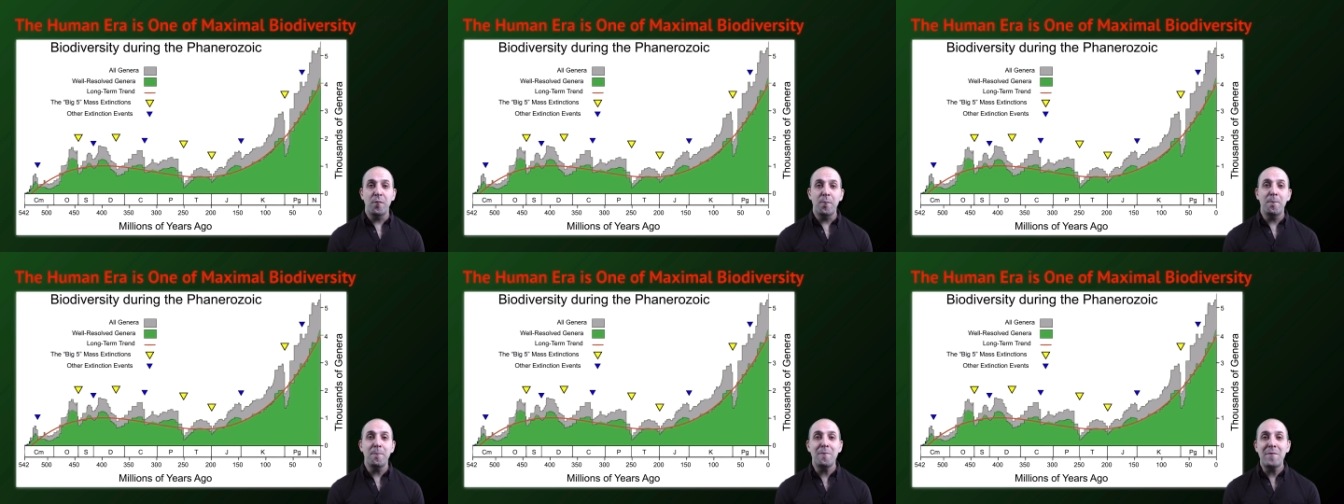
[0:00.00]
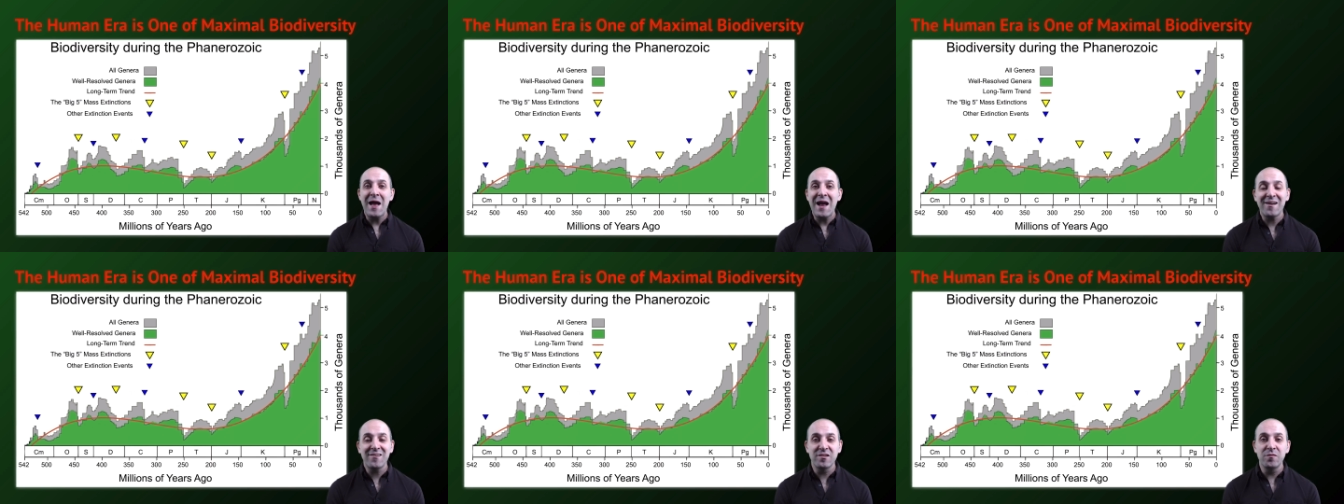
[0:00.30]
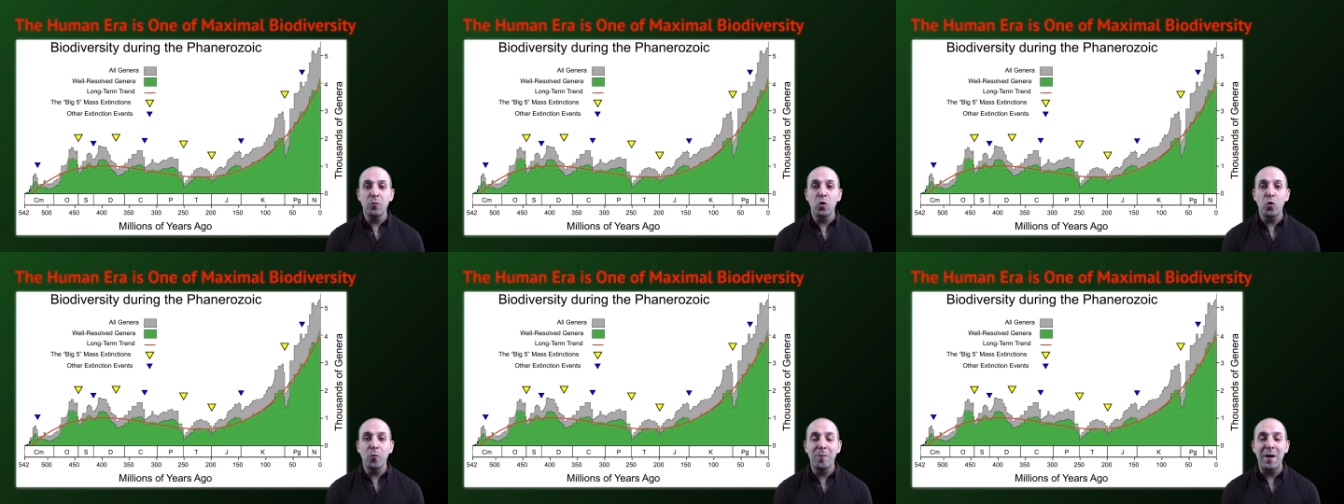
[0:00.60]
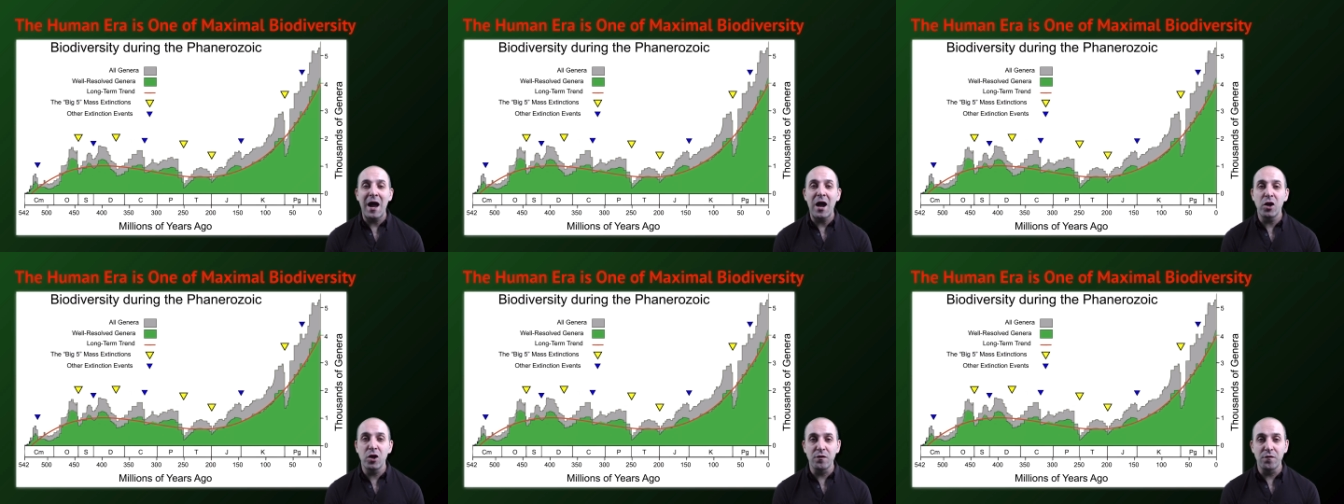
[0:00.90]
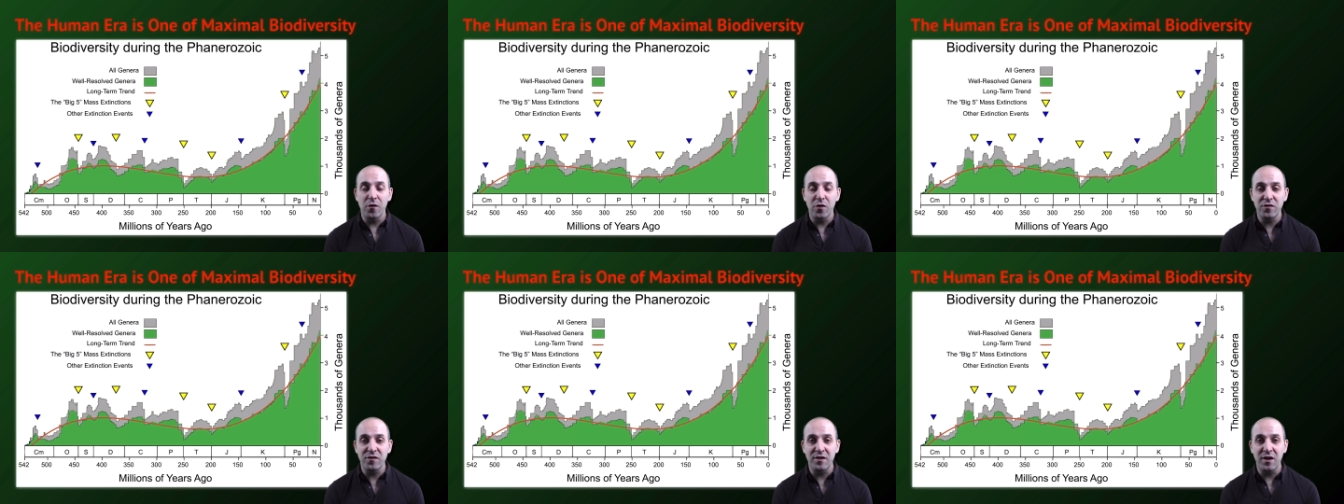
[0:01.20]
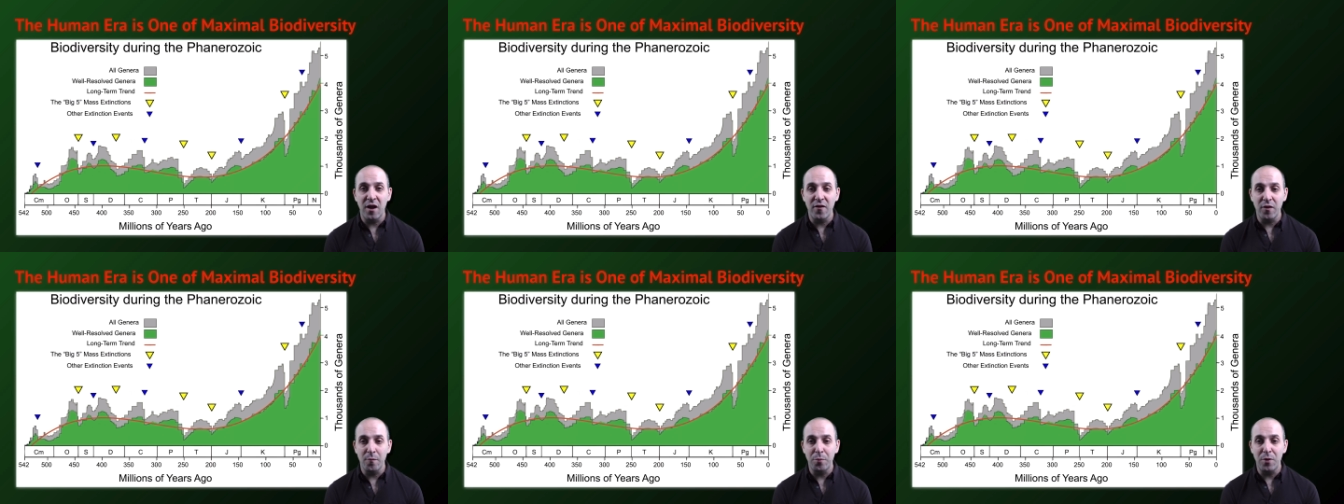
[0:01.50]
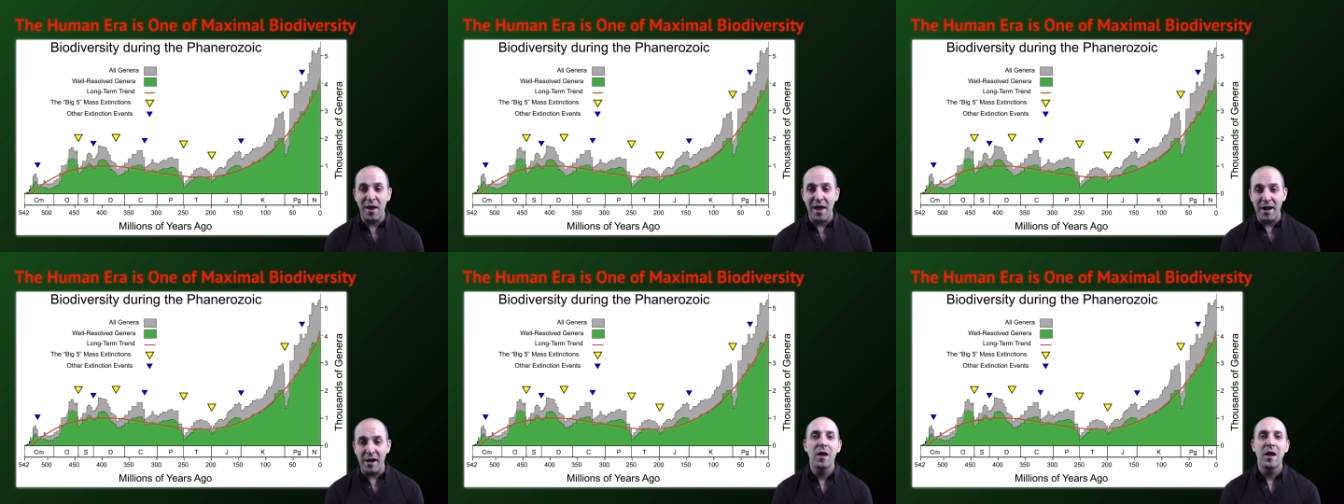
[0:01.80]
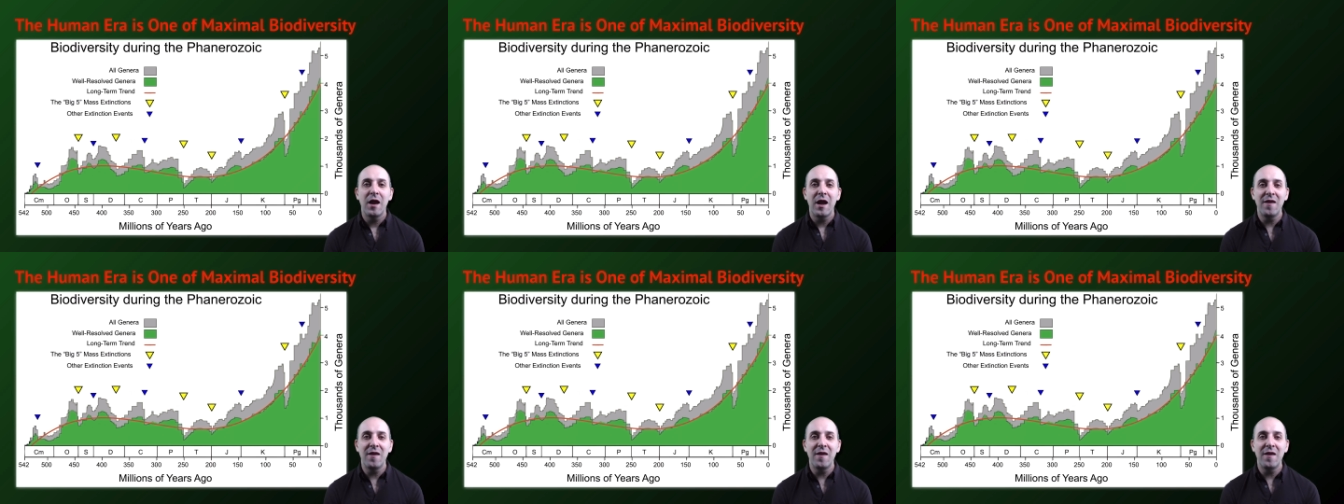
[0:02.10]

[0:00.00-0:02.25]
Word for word: maximal biodiversity on the planet.